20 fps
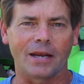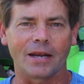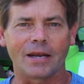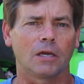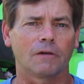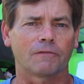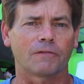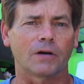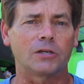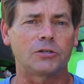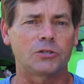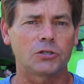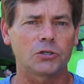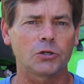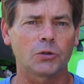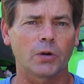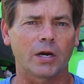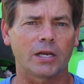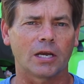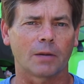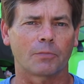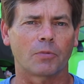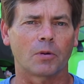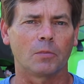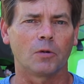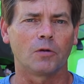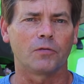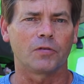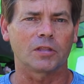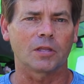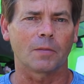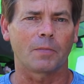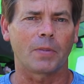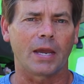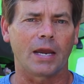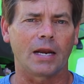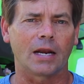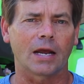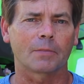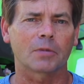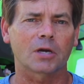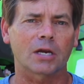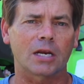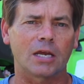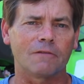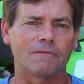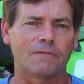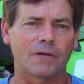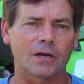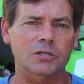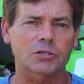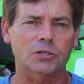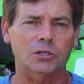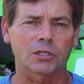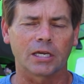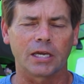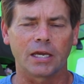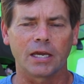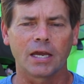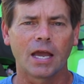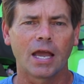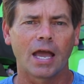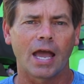And if I do end up removing the paint, I'm going to eventually